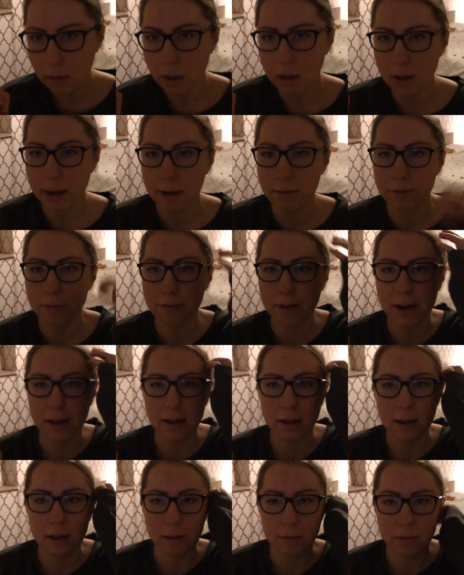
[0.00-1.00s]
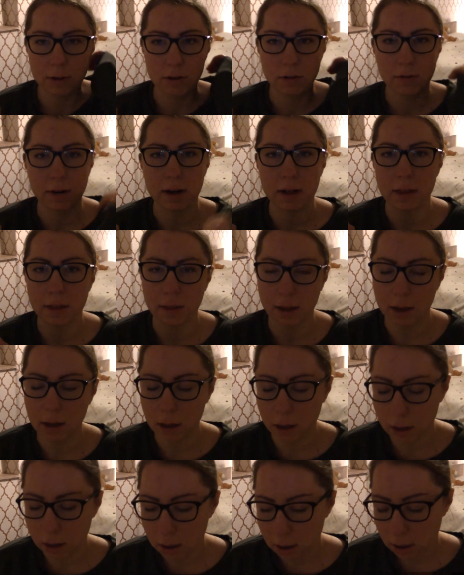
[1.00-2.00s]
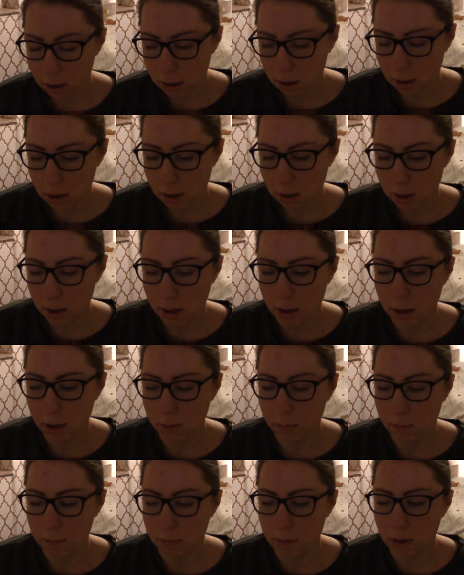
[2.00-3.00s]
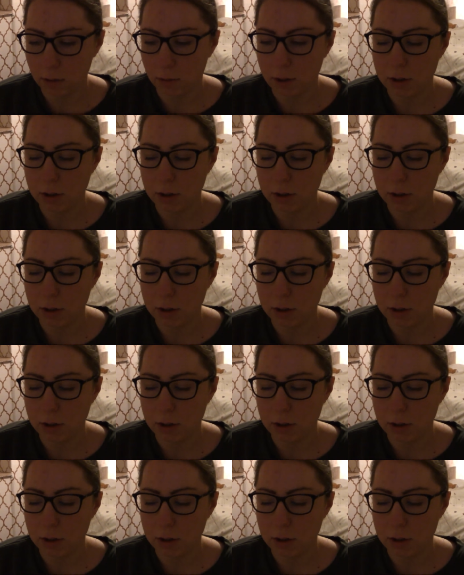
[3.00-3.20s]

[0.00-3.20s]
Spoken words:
Like finally I've done the right thing. You know,